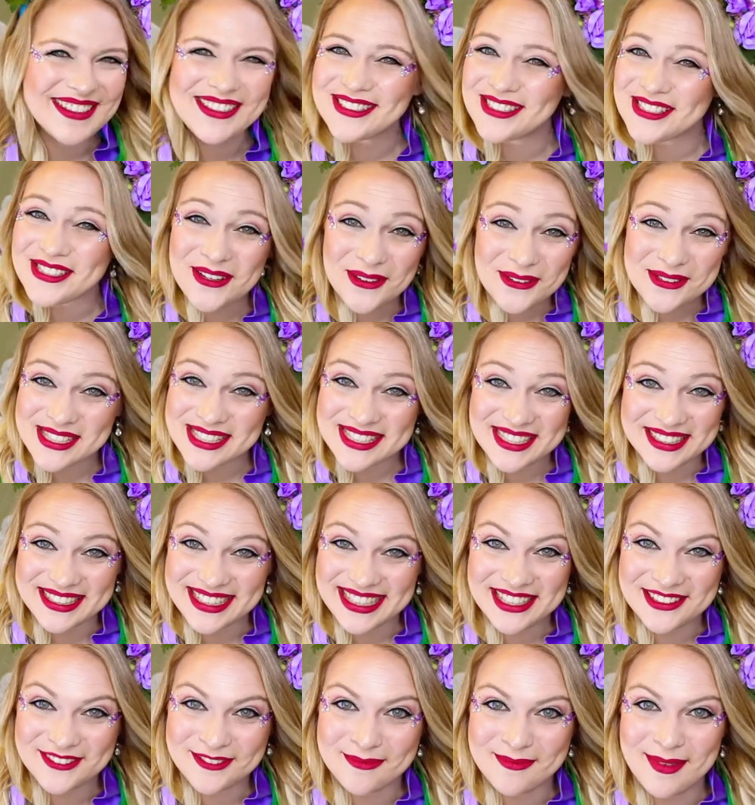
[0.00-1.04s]
So
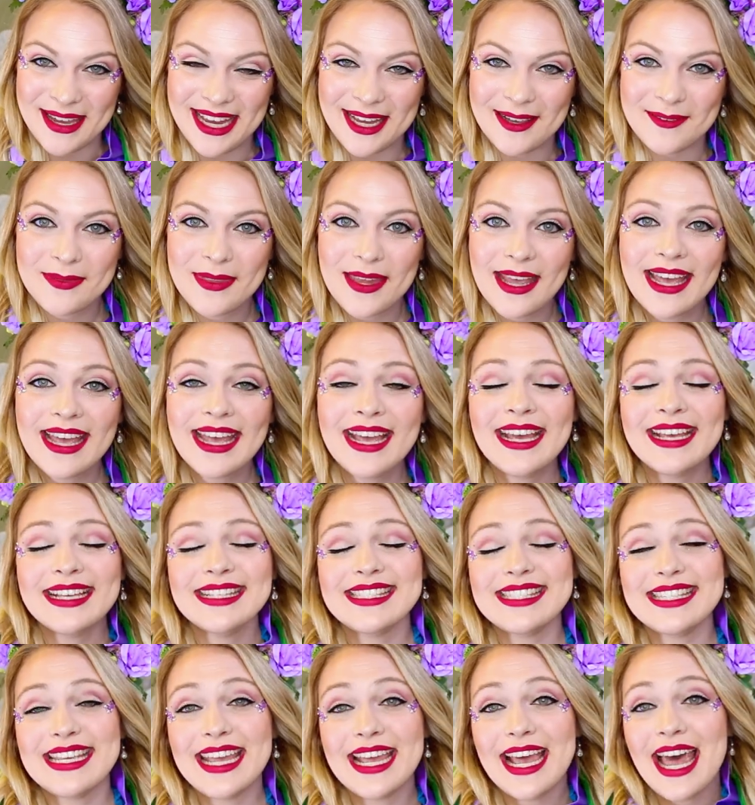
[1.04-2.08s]
silly of me.
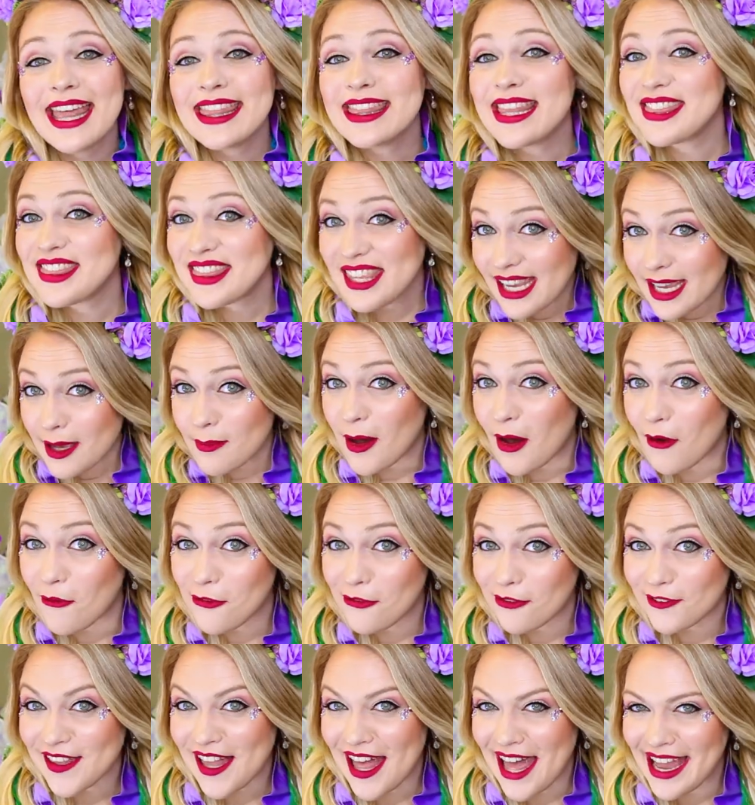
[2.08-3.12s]
See, the thing about
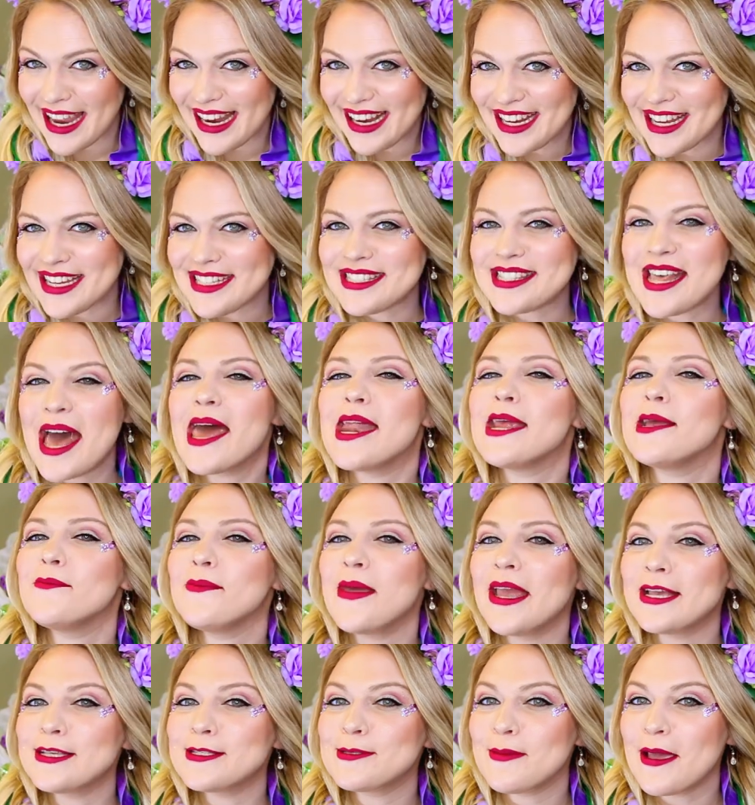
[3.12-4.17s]
flying is that it
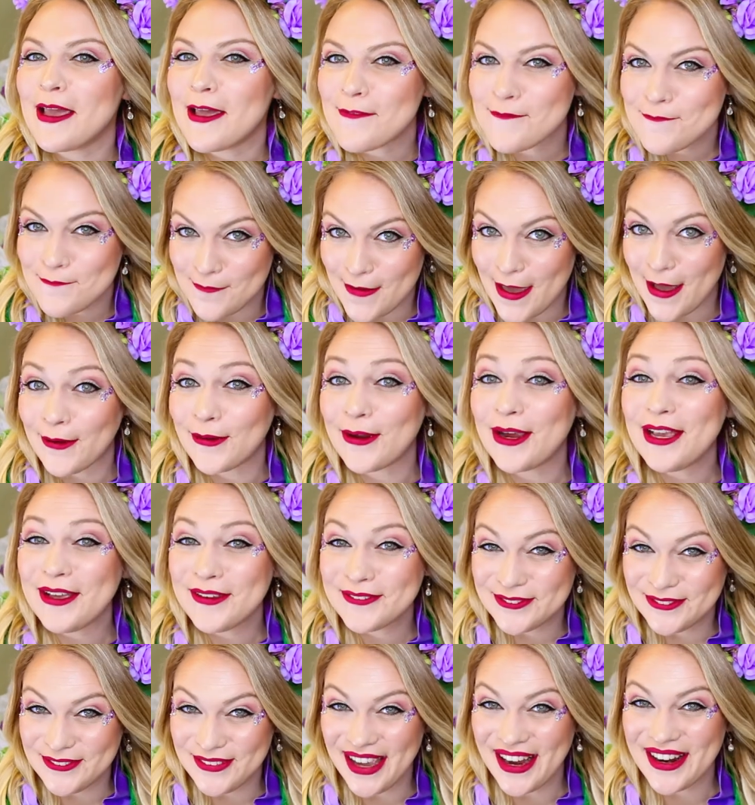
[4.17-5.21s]
makes me
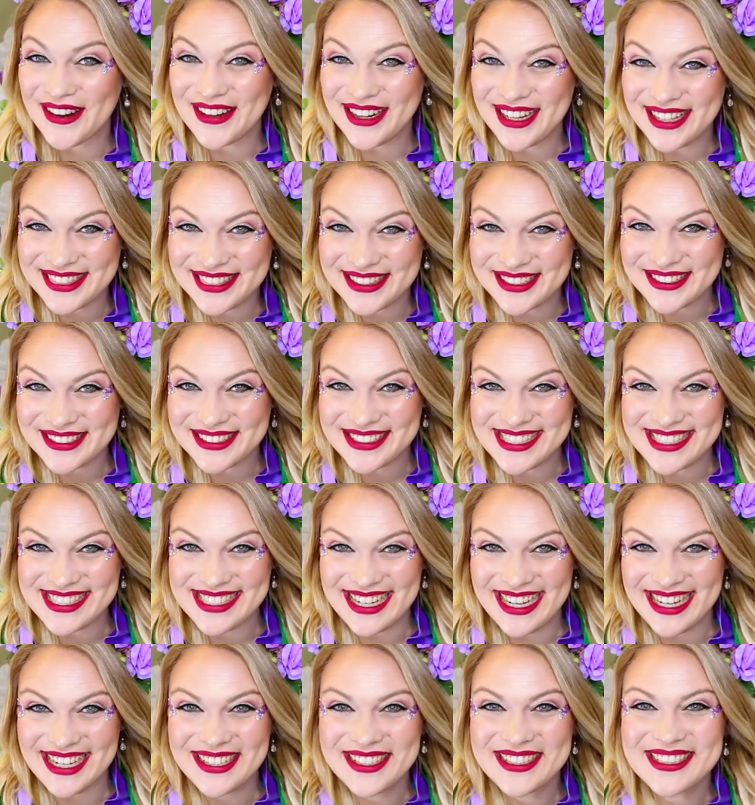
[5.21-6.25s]
very, very
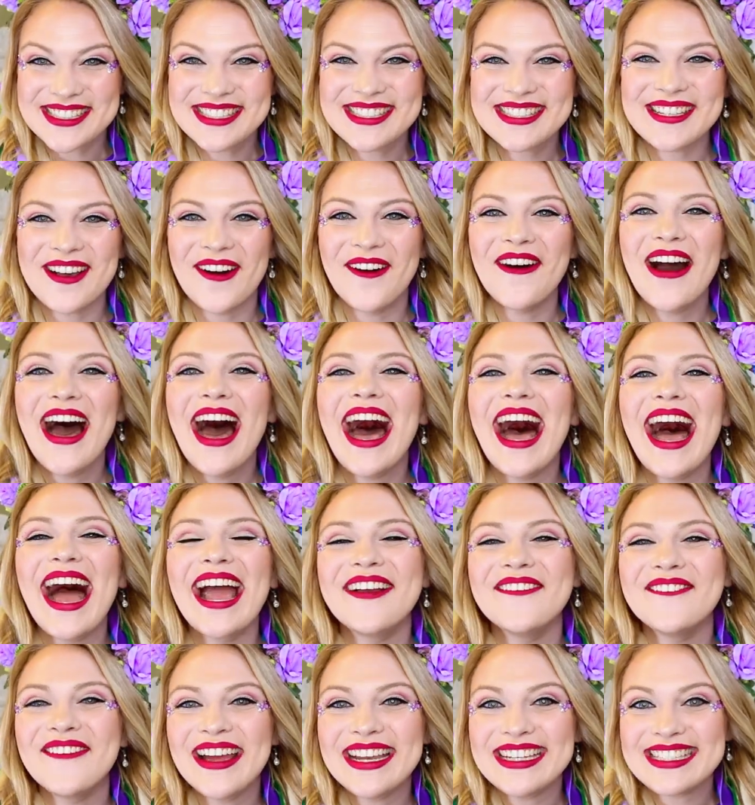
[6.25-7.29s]
thirsty. So
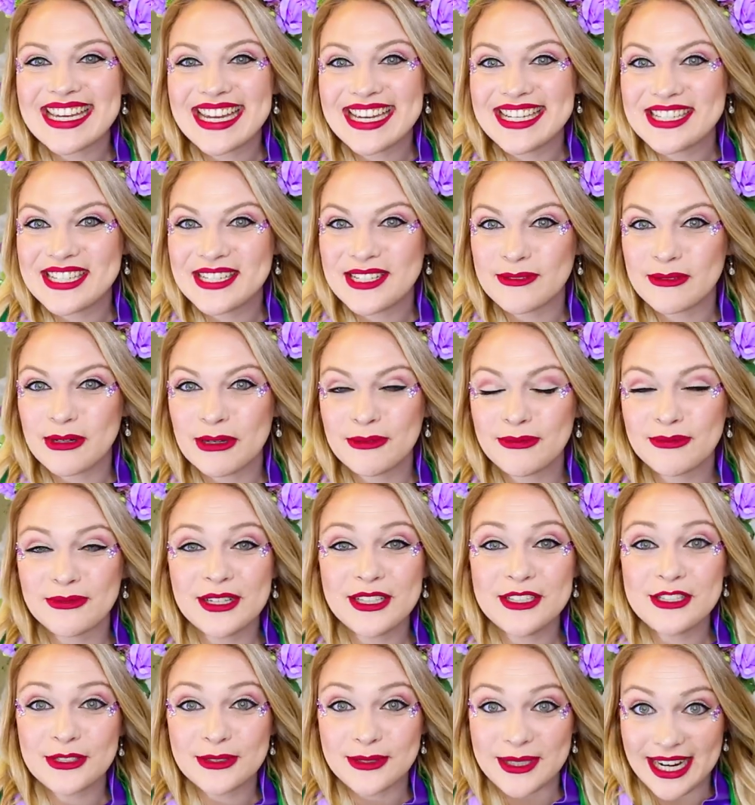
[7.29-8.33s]
I went into your
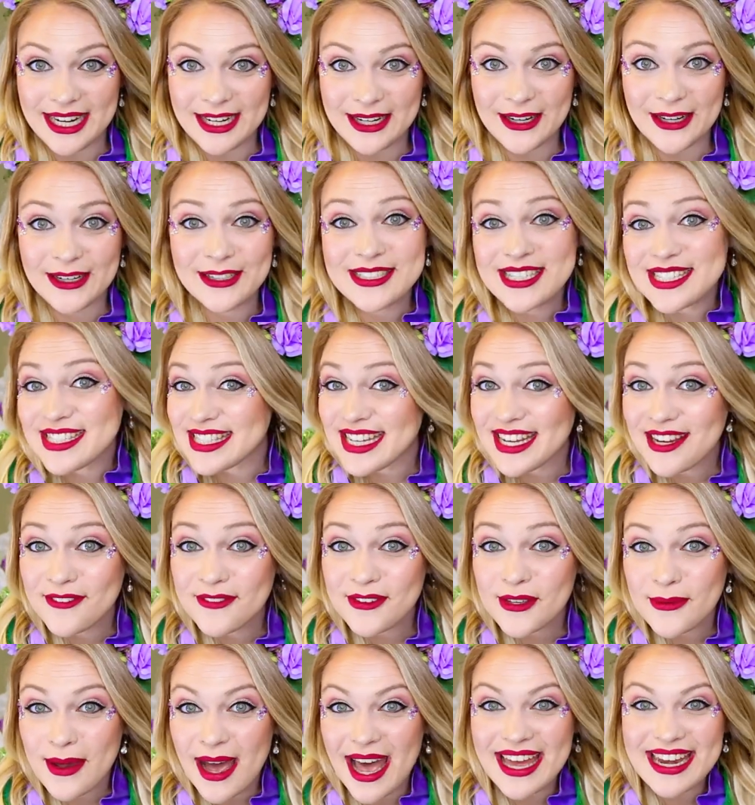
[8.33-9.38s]
refrigerator to see if
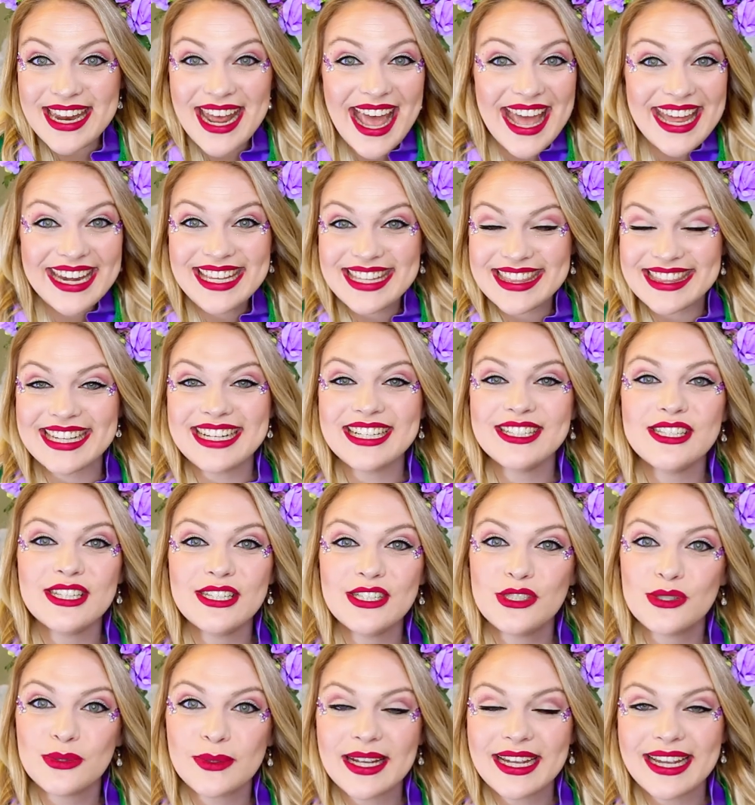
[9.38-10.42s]
you had anything to
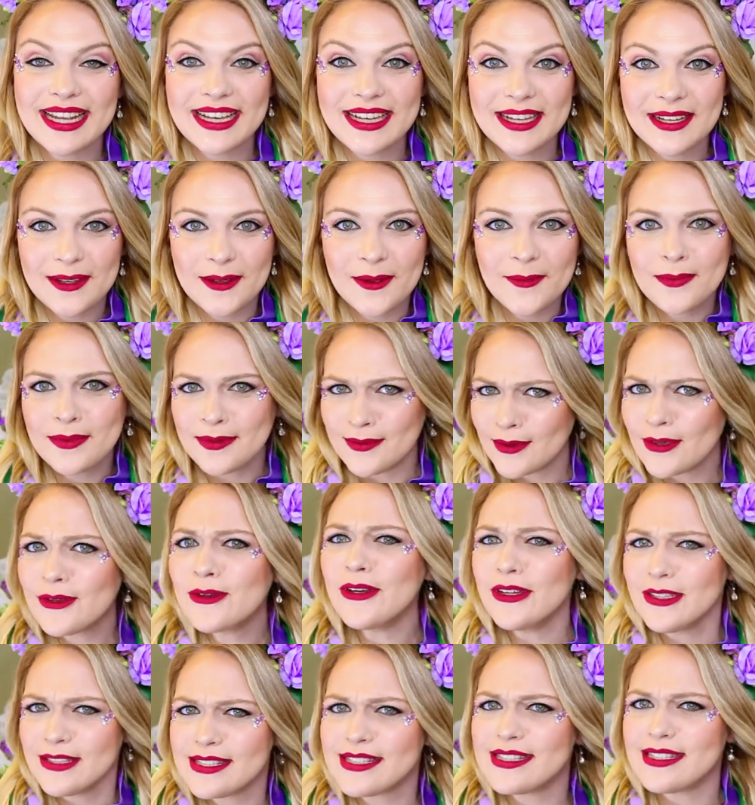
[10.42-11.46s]
drink.
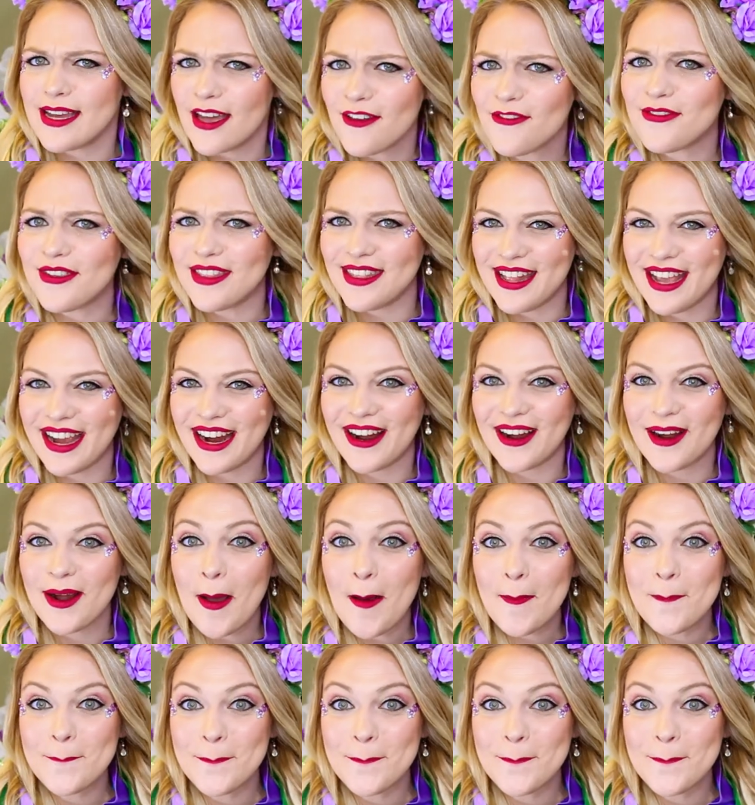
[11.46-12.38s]
Good stuff in there.